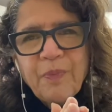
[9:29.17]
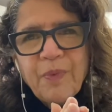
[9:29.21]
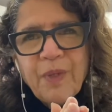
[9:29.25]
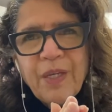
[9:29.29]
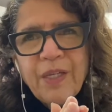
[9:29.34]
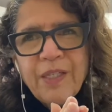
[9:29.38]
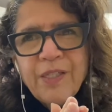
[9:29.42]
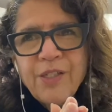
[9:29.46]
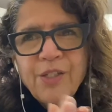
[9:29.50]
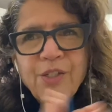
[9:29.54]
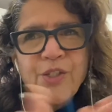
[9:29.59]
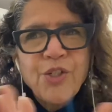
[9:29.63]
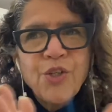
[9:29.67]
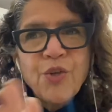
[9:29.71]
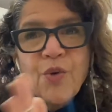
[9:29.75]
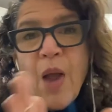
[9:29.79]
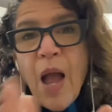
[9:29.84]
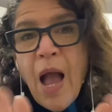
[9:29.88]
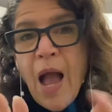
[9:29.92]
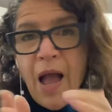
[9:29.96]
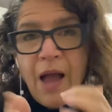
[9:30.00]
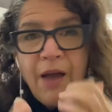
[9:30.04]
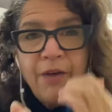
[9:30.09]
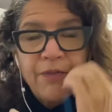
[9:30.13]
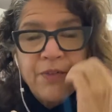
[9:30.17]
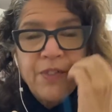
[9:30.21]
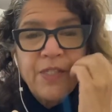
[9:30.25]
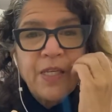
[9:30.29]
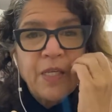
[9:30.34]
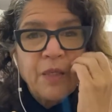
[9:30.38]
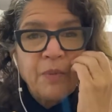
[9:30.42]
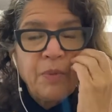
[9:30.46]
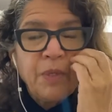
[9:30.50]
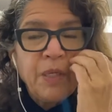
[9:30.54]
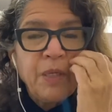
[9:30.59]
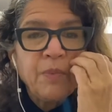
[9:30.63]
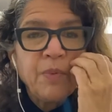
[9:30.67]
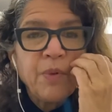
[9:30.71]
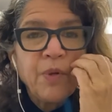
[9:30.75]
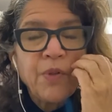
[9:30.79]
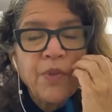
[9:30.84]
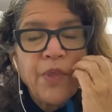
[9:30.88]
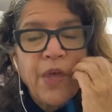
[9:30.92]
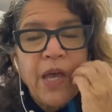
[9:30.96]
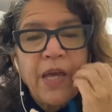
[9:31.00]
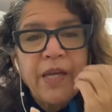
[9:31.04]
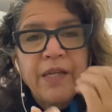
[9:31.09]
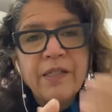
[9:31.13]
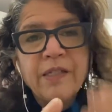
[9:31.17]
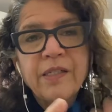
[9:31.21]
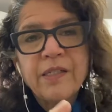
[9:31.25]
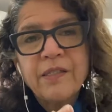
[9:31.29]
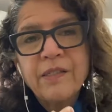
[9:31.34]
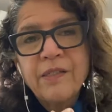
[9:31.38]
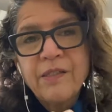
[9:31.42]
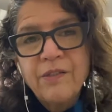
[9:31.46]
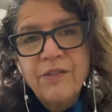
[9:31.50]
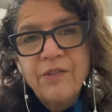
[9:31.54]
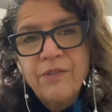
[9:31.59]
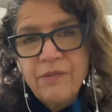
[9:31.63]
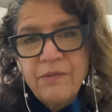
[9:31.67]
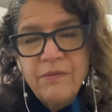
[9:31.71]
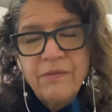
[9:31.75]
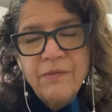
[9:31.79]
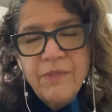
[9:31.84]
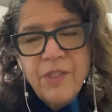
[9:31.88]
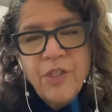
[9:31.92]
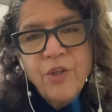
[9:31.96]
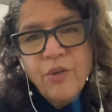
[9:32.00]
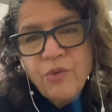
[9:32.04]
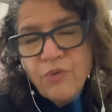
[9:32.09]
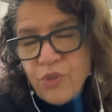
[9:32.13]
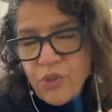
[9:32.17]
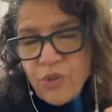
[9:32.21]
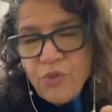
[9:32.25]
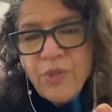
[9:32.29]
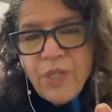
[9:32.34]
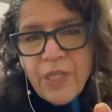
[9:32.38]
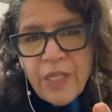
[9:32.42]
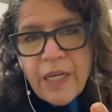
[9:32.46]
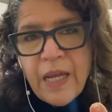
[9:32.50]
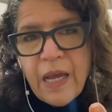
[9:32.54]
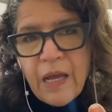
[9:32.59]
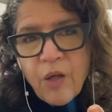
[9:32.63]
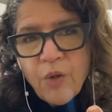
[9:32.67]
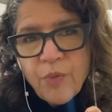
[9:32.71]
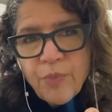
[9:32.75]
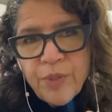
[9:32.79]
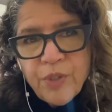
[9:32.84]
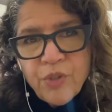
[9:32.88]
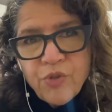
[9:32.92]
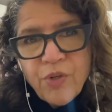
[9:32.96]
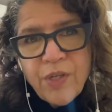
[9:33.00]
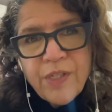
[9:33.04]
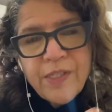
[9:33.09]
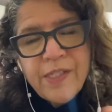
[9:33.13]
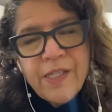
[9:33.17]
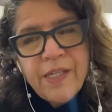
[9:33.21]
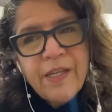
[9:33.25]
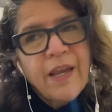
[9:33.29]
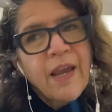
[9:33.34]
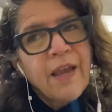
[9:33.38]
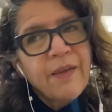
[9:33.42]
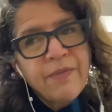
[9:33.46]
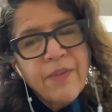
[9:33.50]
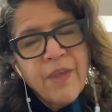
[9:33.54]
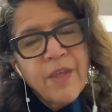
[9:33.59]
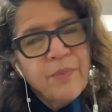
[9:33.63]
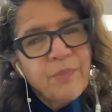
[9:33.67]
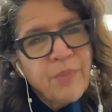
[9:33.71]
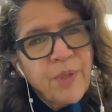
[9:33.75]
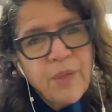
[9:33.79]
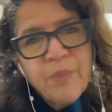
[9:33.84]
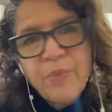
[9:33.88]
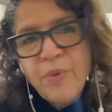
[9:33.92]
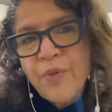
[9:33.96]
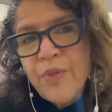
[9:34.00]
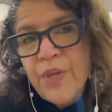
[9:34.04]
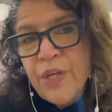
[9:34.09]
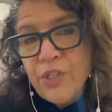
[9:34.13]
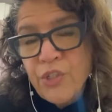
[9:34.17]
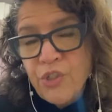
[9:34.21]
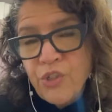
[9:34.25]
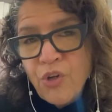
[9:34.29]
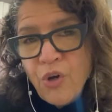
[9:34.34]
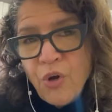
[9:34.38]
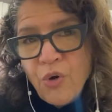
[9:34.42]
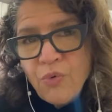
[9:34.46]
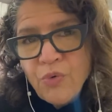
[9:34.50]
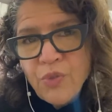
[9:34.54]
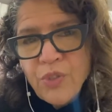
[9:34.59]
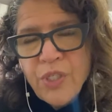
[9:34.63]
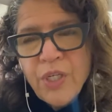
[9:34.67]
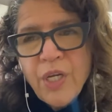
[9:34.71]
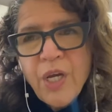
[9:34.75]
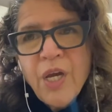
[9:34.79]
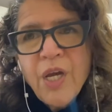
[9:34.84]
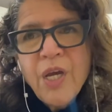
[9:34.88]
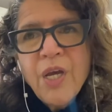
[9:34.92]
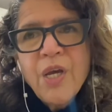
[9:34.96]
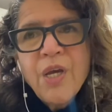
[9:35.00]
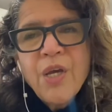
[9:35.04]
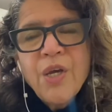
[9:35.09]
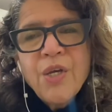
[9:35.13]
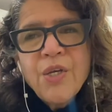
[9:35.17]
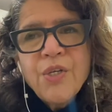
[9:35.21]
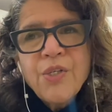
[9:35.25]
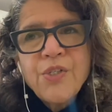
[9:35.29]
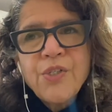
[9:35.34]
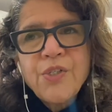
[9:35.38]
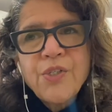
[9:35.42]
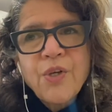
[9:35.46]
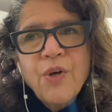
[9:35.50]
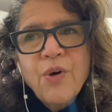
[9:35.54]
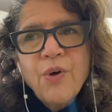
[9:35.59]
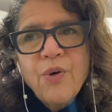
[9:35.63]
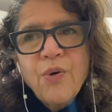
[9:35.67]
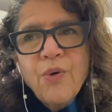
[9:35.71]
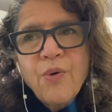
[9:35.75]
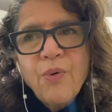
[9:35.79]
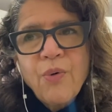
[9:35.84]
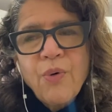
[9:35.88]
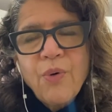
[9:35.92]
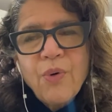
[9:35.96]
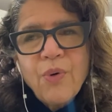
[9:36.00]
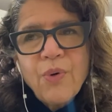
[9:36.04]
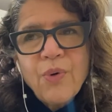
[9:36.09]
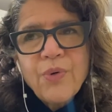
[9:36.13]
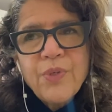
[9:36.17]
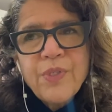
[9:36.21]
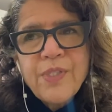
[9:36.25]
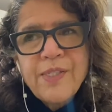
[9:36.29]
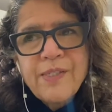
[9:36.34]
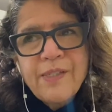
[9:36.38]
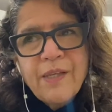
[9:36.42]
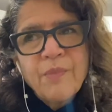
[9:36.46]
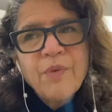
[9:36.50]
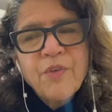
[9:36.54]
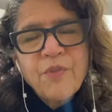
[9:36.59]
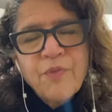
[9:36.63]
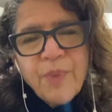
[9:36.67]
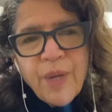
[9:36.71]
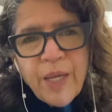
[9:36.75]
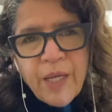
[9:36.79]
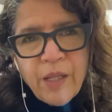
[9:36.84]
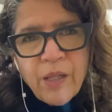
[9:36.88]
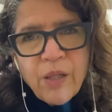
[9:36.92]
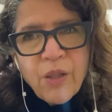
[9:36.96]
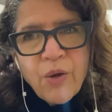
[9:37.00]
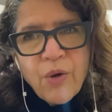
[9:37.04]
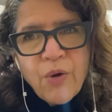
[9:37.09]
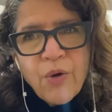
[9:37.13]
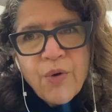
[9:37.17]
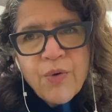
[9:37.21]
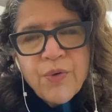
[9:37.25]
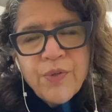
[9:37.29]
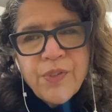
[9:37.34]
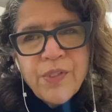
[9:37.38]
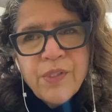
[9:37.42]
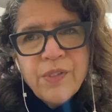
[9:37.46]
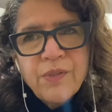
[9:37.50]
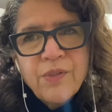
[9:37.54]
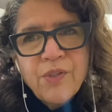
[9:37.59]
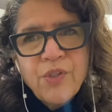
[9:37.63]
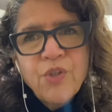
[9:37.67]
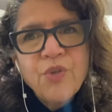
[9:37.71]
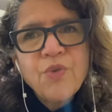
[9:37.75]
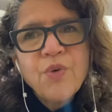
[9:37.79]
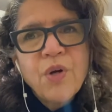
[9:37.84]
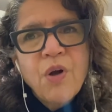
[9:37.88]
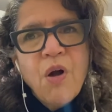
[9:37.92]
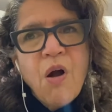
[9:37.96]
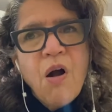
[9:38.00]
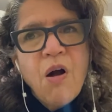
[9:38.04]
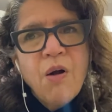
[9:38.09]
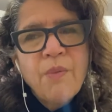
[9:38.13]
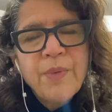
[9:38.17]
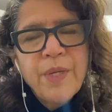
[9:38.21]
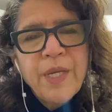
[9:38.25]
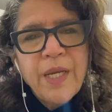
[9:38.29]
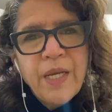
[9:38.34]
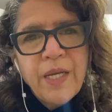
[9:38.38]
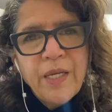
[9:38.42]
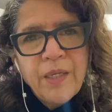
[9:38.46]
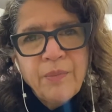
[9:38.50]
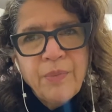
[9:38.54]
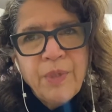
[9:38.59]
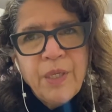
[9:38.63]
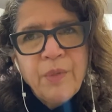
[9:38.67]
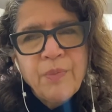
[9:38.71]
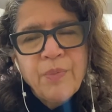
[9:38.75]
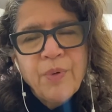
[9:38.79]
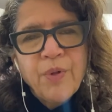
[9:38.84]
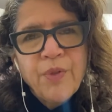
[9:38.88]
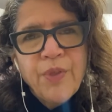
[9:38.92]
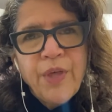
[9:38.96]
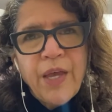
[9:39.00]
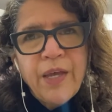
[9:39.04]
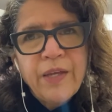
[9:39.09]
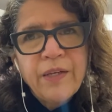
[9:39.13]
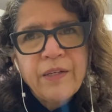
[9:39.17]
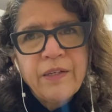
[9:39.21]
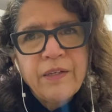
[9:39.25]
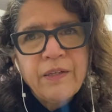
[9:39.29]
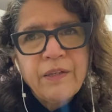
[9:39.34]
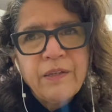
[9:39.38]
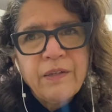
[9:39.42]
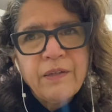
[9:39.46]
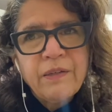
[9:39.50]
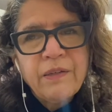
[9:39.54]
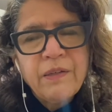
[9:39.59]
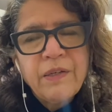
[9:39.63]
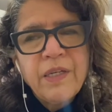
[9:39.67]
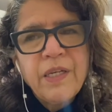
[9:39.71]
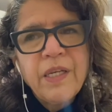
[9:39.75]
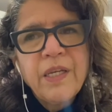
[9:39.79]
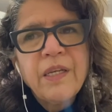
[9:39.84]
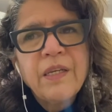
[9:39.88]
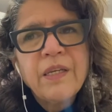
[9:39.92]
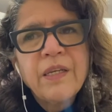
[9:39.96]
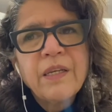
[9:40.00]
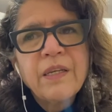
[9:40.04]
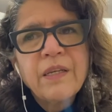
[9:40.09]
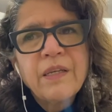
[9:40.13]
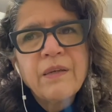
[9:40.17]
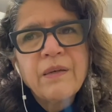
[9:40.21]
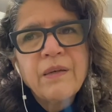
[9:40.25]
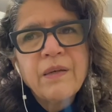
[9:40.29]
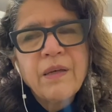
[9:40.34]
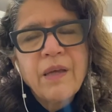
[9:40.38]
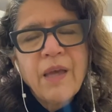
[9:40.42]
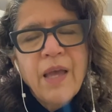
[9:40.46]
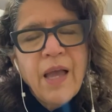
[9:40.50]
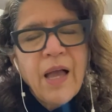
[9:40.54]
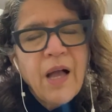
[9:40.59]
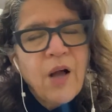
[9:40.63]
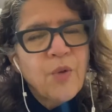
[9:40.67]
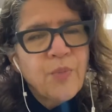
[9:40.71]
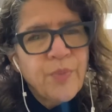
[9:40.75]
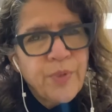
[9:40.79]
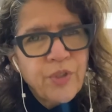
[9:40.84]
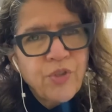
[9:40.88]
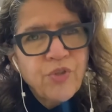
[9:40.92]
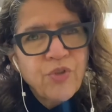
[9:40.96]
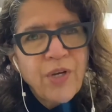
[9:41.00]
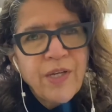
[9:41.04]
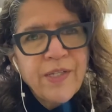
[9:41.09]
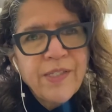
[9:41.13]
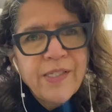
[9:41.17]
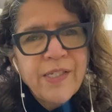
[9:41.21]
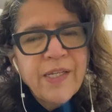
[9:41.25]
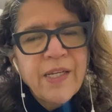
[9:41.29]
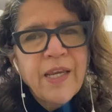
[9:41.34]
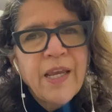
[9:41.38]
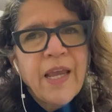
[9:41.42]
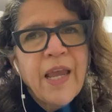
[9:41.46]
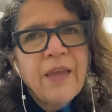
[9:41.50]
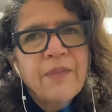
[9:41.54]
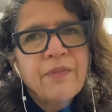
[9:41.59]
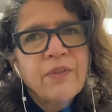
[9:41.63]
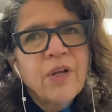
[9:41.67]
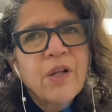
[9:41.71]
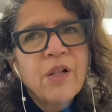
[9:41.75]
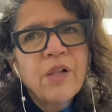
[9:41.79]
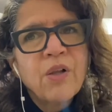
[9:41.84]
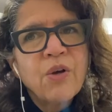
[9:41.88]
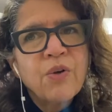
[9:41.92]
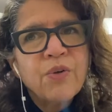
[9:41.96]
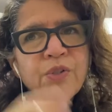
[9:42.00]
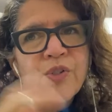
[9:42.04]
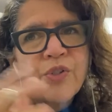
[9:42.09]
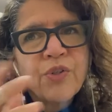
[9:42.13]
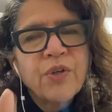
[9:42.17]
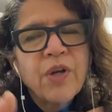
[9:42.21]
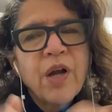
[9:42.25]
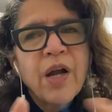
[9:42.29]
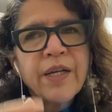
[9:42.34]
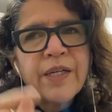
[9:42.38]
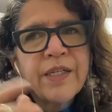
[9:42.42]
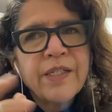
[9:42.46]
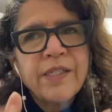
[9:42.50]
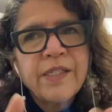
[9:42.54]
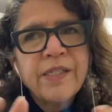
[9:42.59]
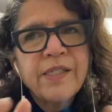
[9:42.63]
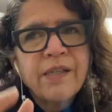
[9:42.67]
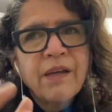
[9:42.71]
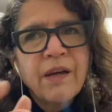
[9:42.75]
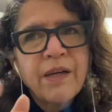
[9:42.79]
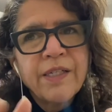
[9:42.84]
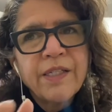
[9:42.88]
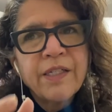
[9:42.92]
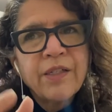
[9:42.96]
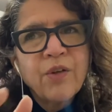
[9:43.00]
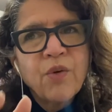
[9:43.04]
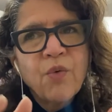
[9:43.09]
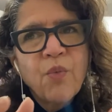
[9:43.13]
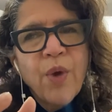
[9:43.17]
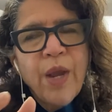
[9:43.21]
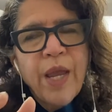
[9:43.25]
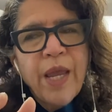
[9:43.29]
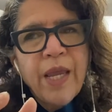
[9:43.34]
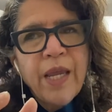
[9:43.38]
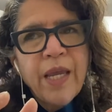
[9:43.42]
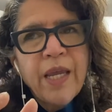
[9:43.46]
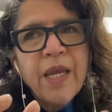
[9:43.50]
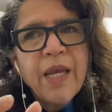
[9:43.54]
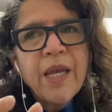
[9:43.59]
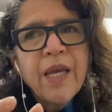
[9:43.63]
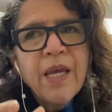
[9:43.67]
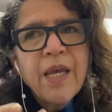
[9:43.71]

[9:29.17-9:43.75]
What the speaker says: into two halves, like people that, do need help in dressing and then people that don't. So some of my clothes do accommodate people that need help in dressing, and the clothes are kind of designed in a way